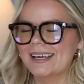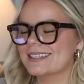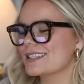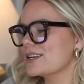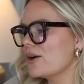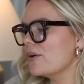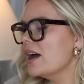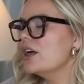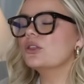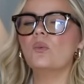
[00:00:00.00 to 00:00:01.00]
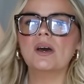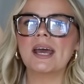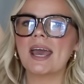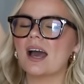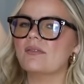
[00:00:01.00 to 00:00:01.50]
So the one I
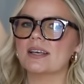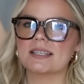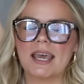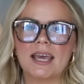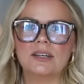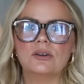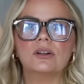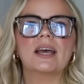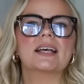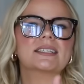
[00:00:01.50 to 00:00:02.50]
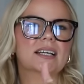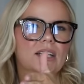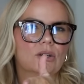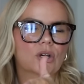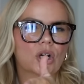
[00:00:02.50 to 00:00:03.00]
have has a handle, it has like a
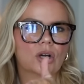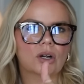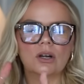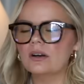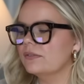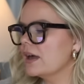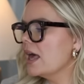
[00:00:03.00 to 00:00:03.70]
little curve.